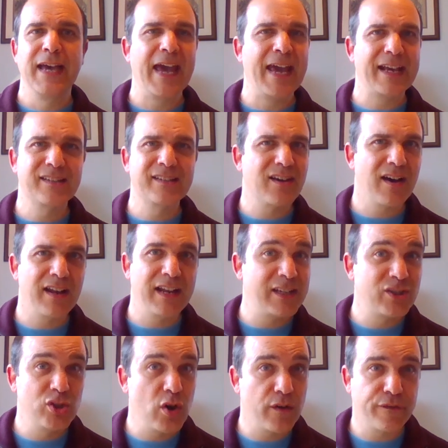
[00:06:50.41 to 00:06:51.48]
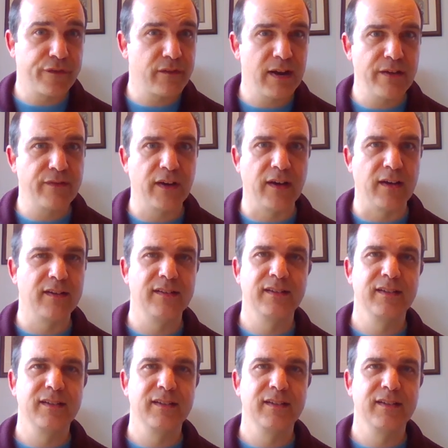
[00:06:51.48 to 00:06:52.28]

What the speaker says: Exile is not forever.